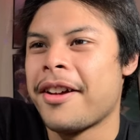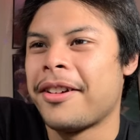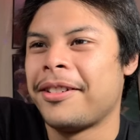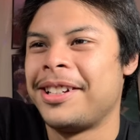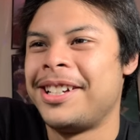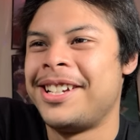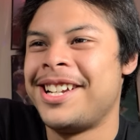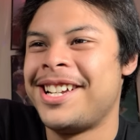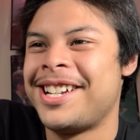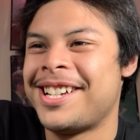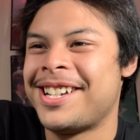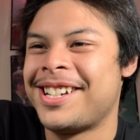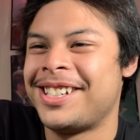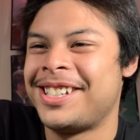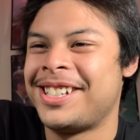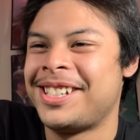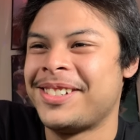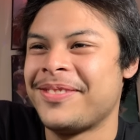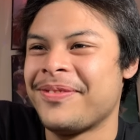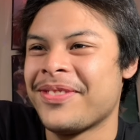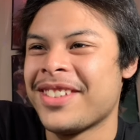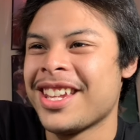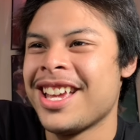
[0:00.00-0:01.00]

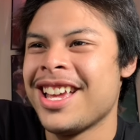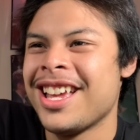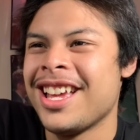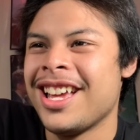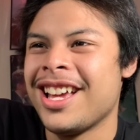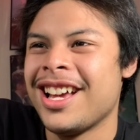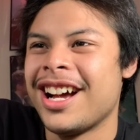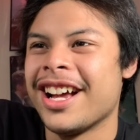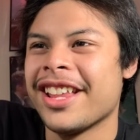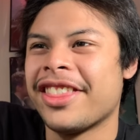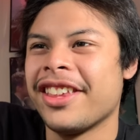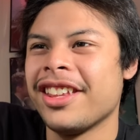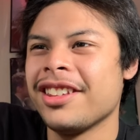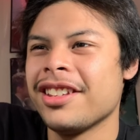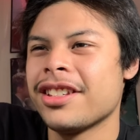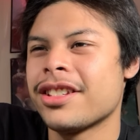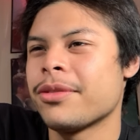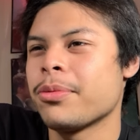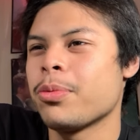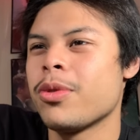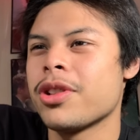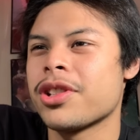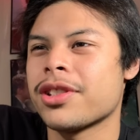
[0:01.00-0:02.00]
I think
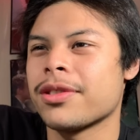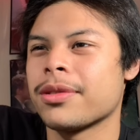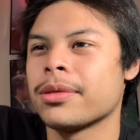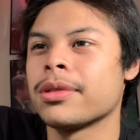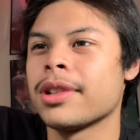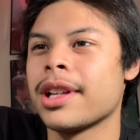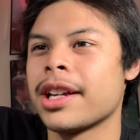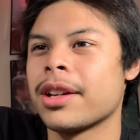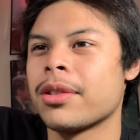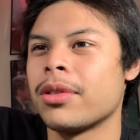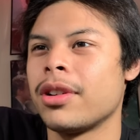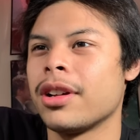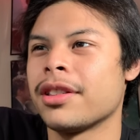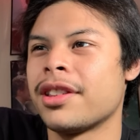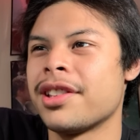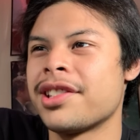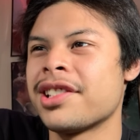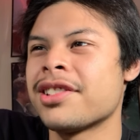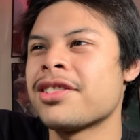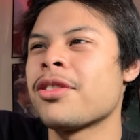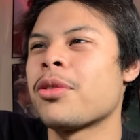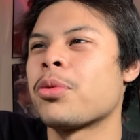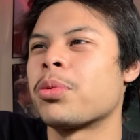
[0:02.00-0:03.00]
this was like, this
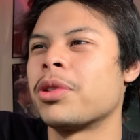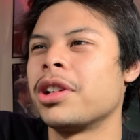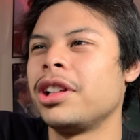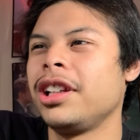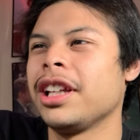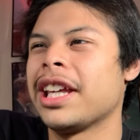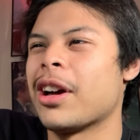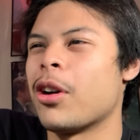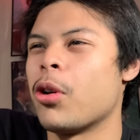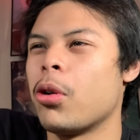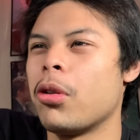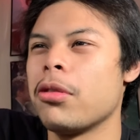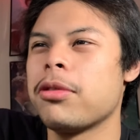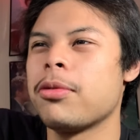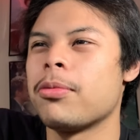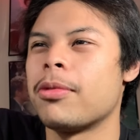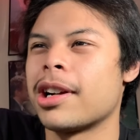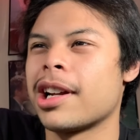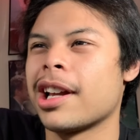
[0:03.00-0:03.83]
is a really old one.